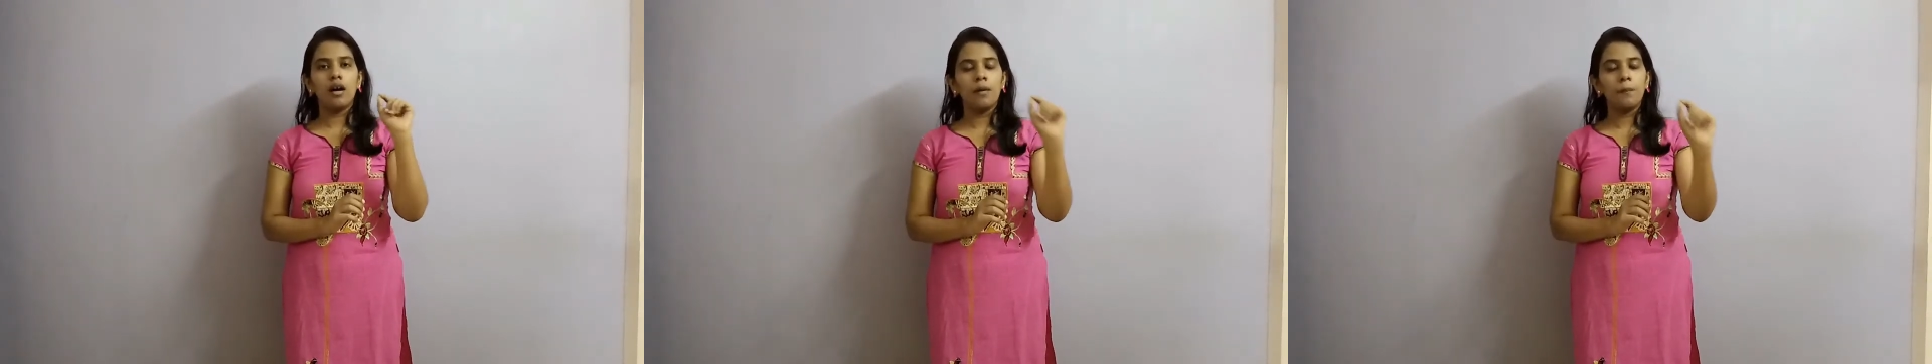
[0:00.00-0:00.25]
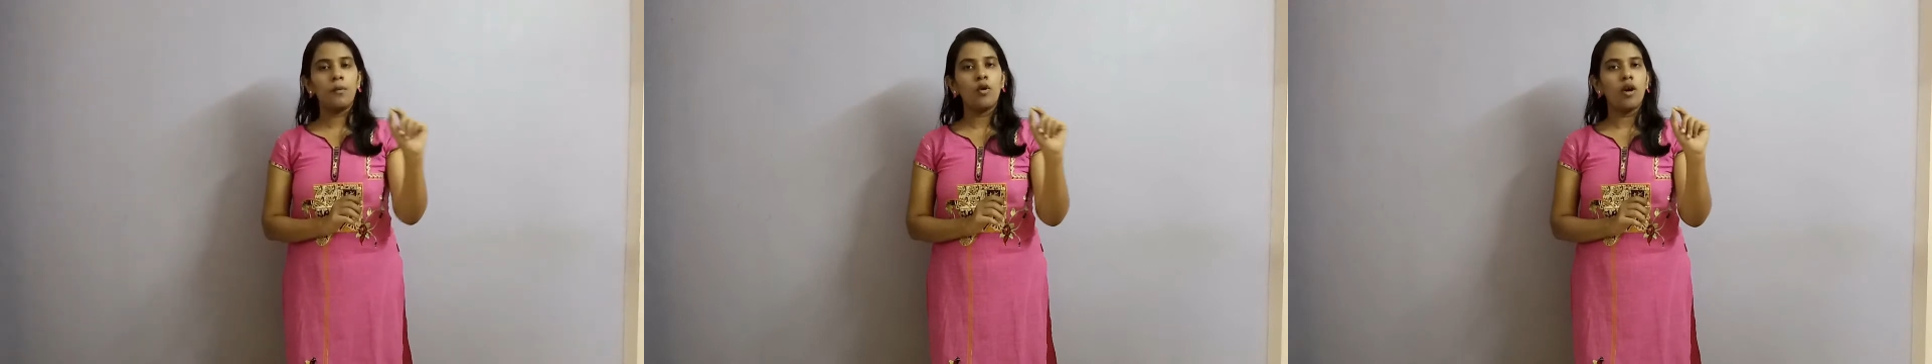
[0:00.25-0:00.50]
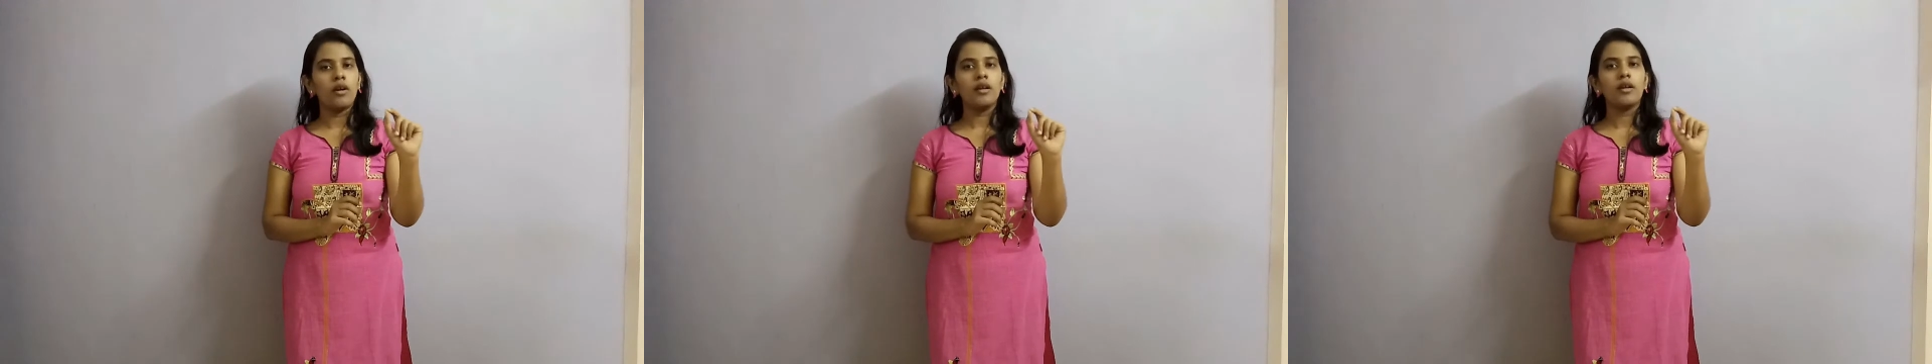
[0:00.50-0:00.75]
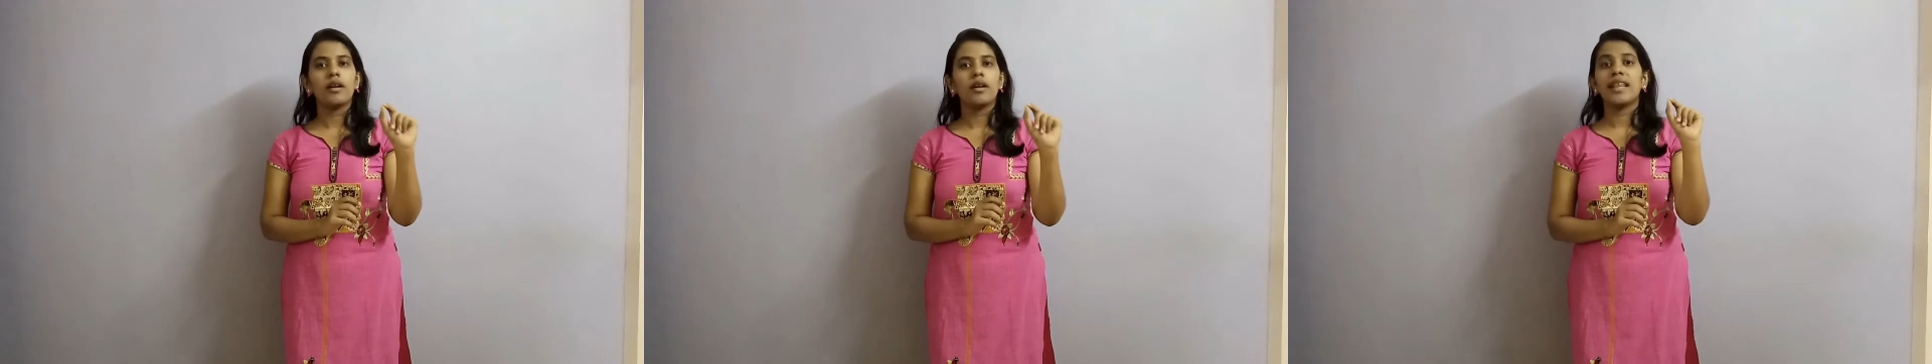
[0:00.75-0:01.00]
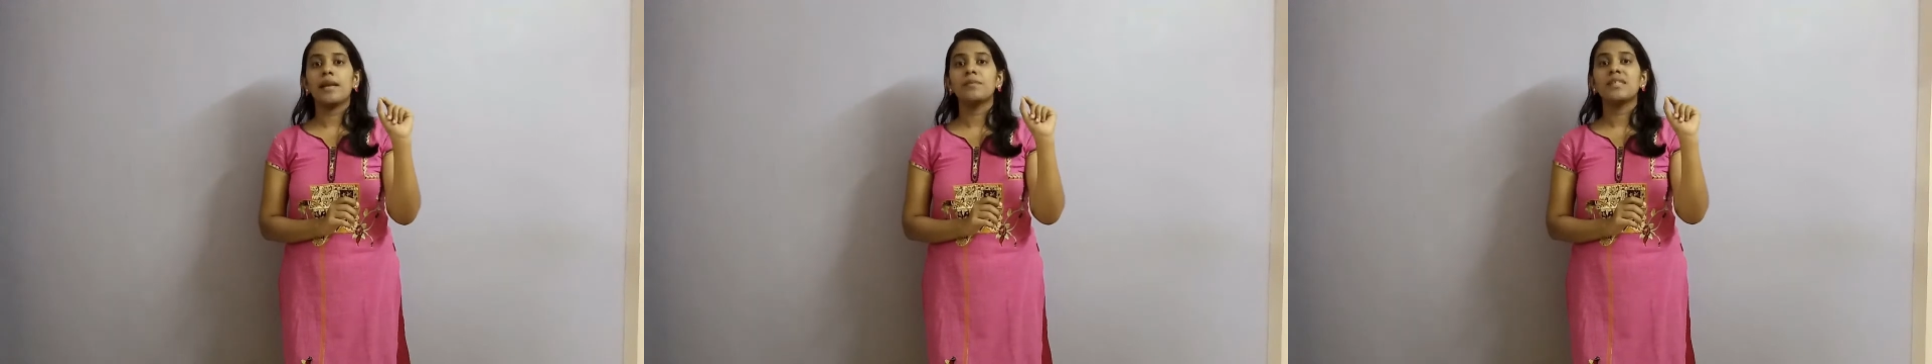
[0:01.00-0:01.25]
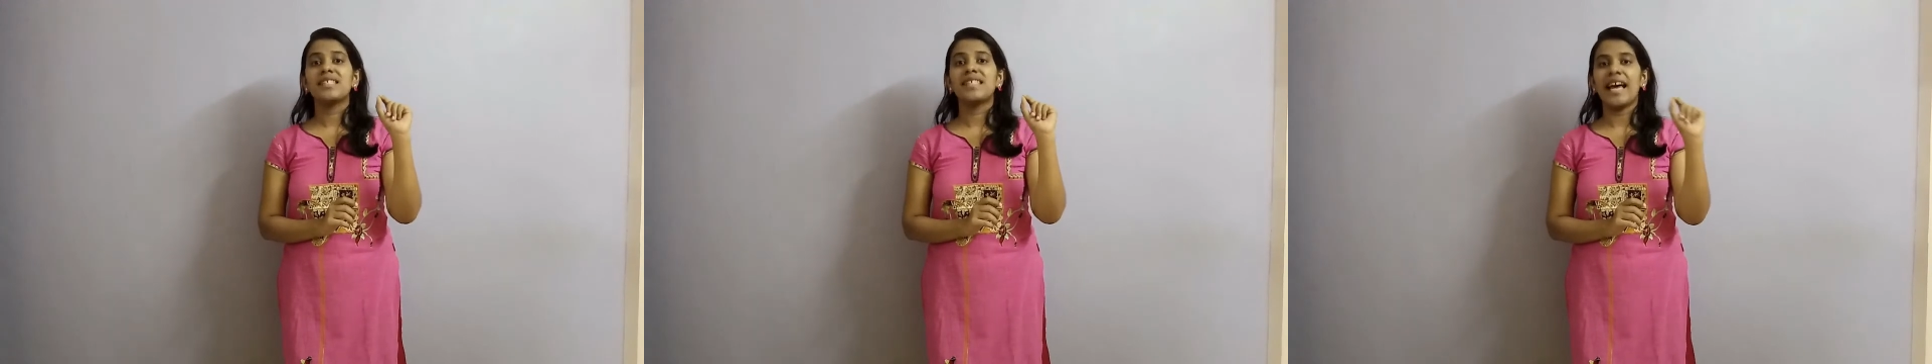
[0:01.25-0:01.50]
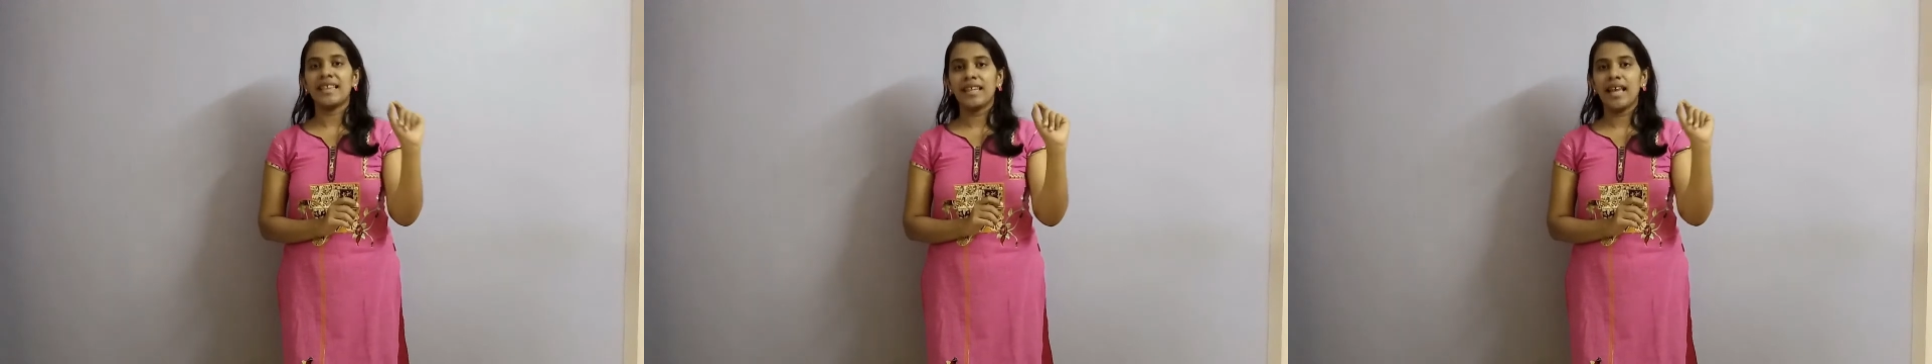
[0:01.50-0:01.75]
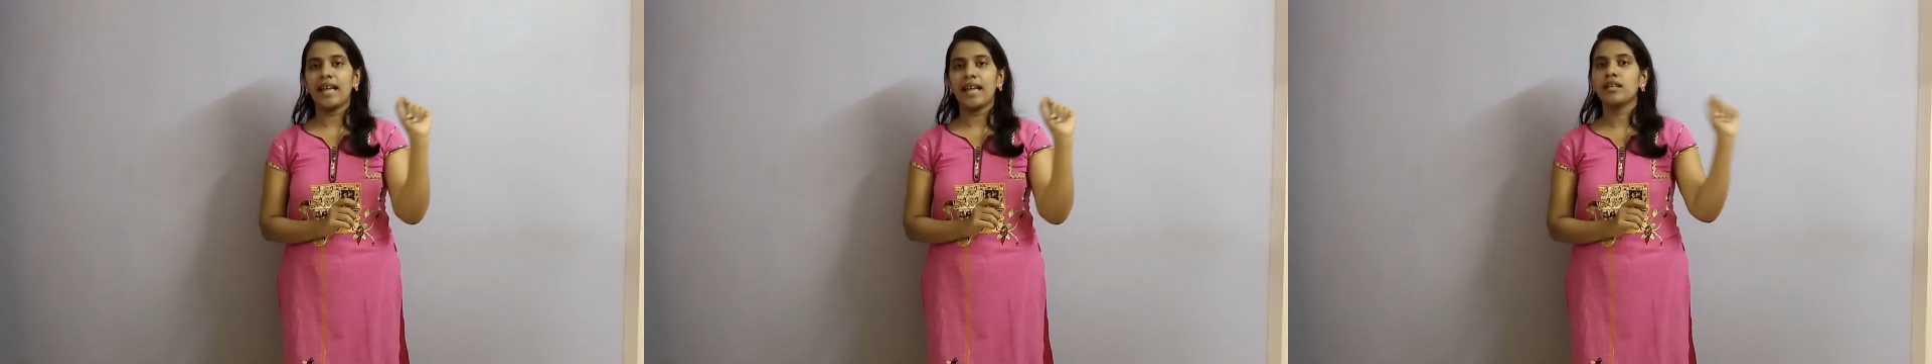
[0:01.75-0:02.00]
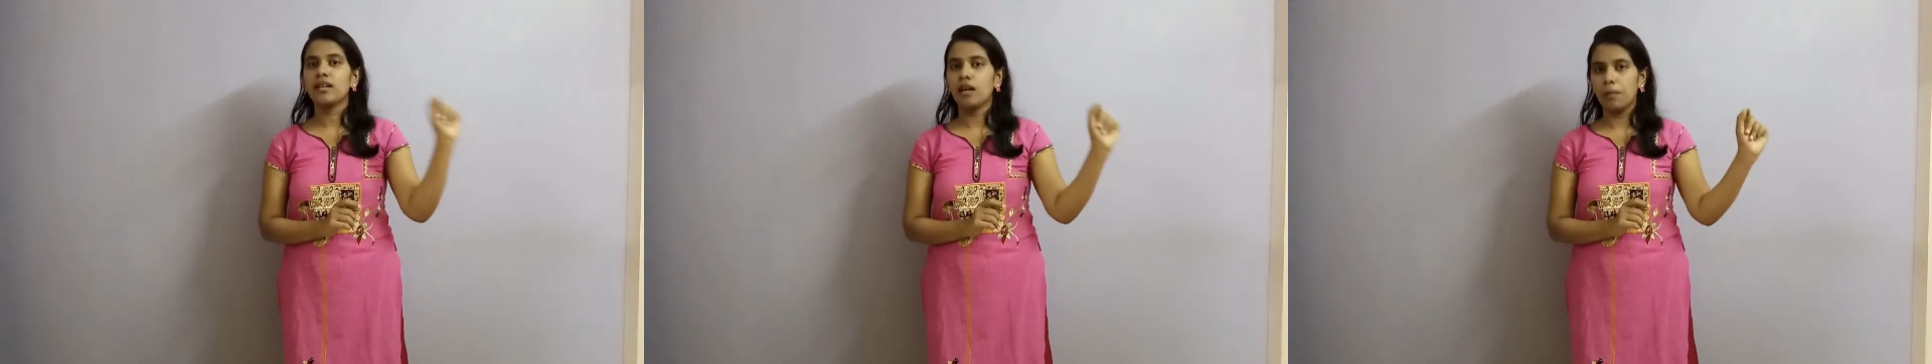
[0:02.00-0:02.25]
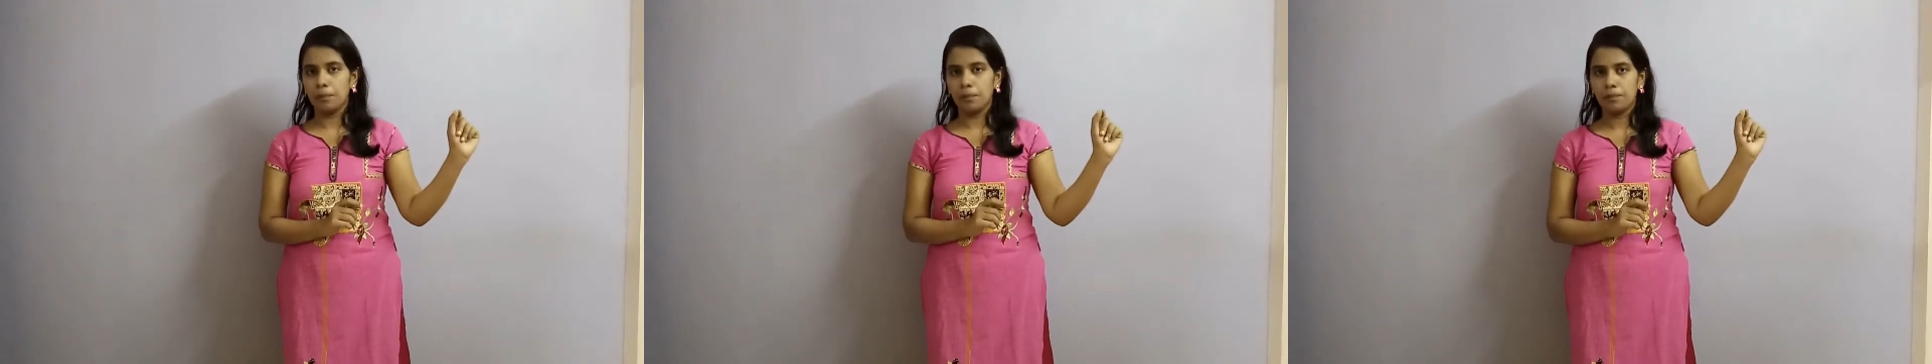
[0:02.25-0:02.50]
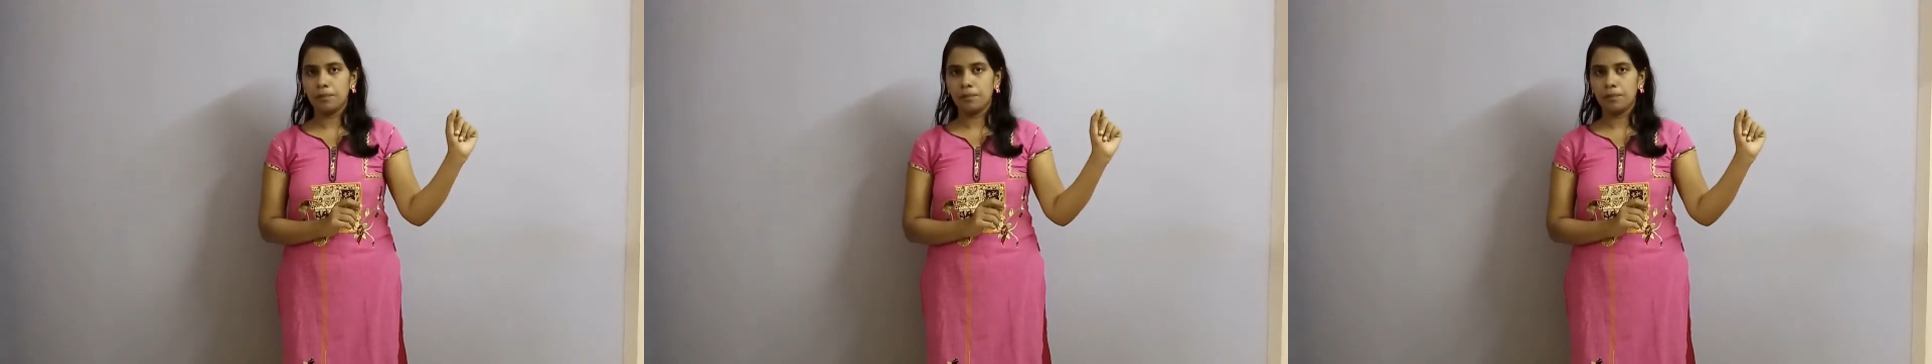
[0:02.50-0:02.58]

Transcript: a product named xanthan gum.